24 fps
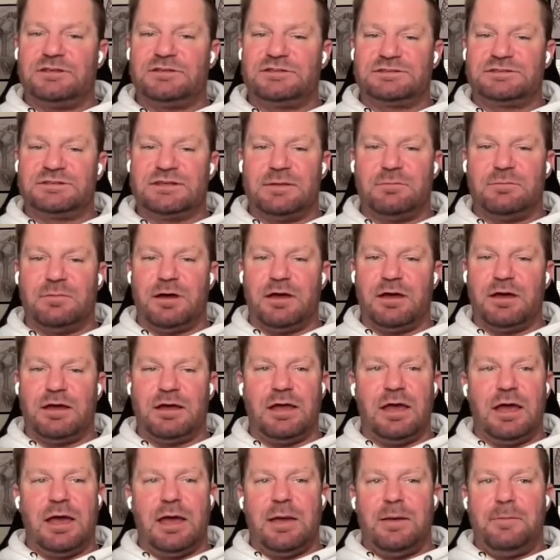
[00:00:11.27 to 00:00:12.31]

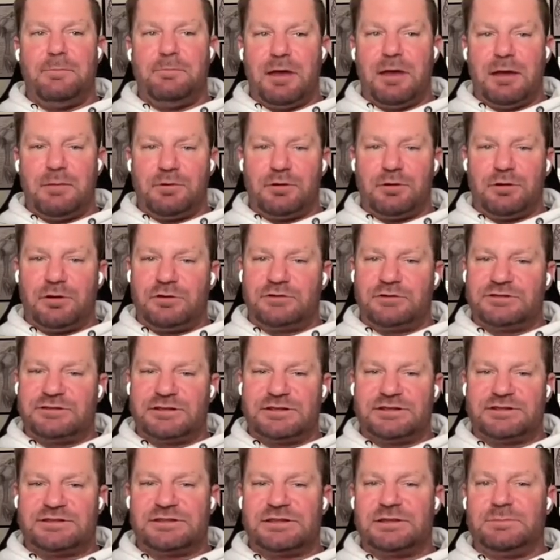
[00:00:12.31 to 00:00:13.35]

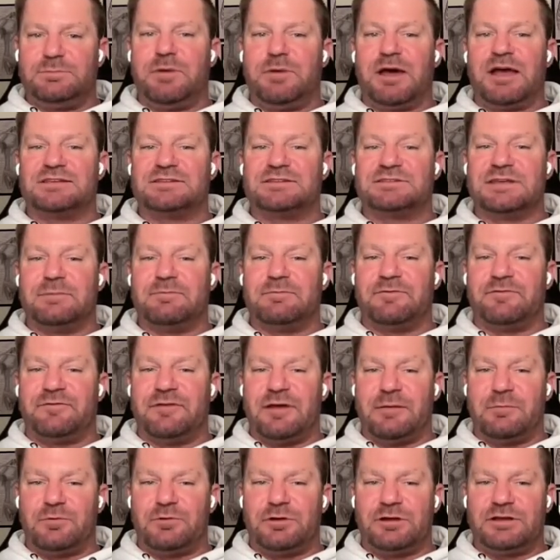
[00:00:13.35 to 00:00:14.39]
semimembranosus, the bicep
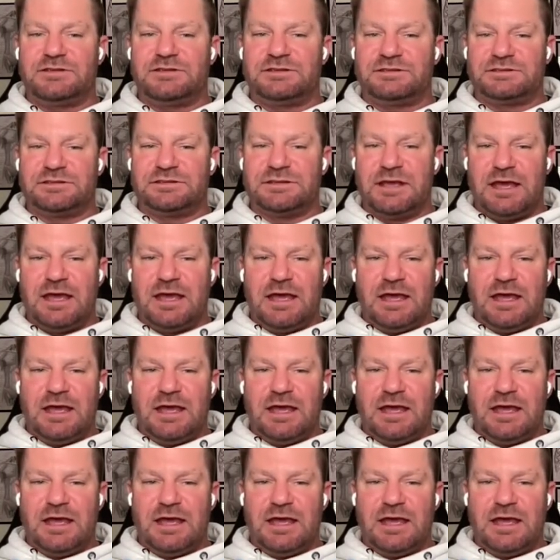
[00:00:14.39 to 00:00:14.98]
femoris,